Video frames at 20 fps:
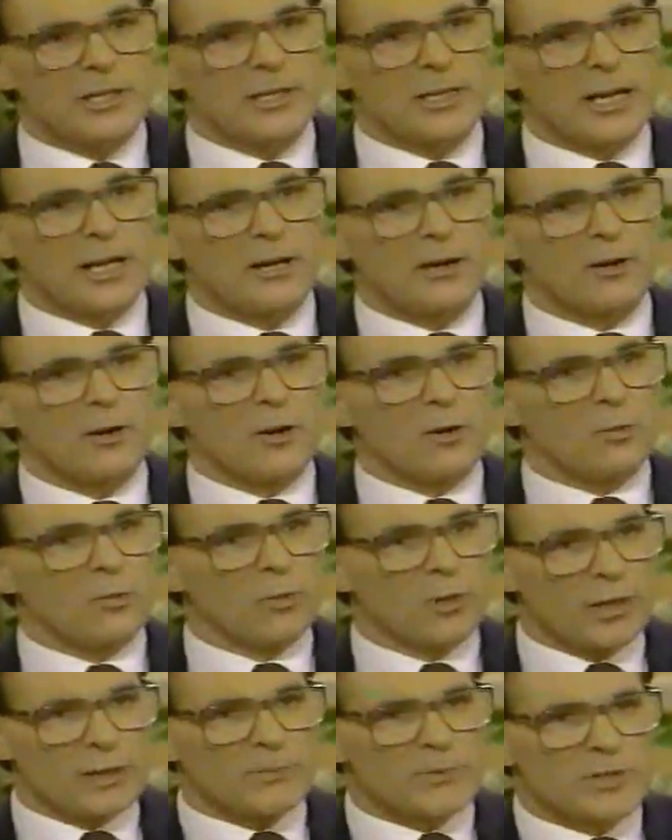Now,
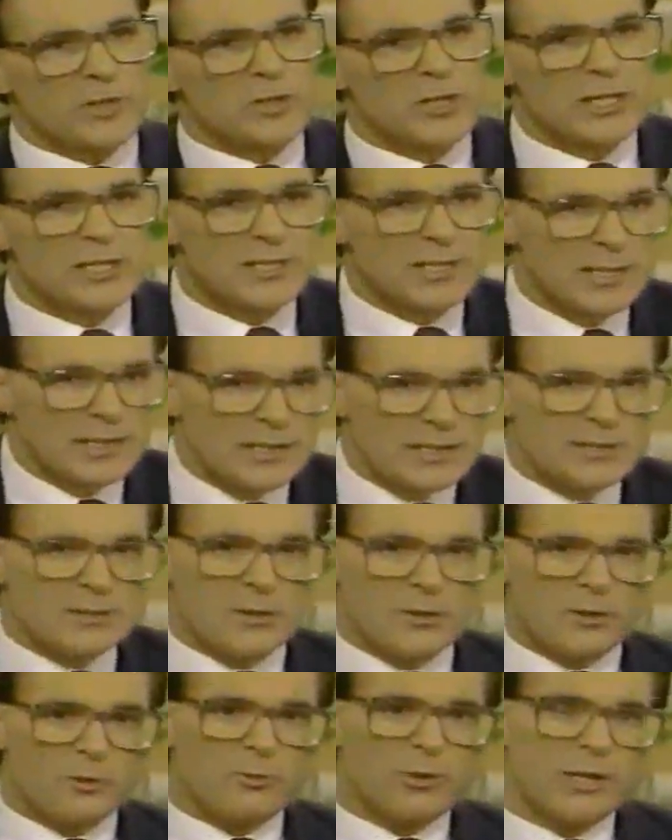what I'm suggesting is
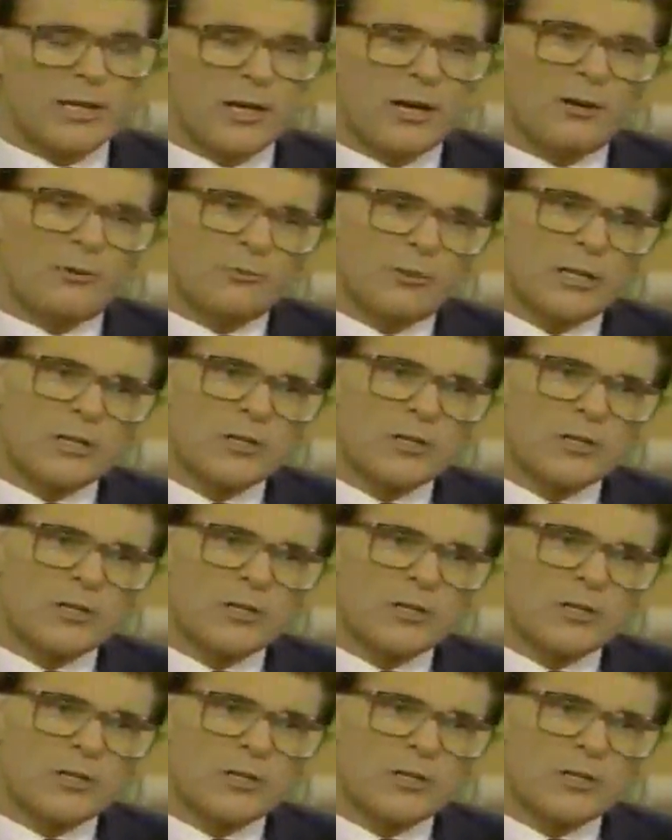that there really are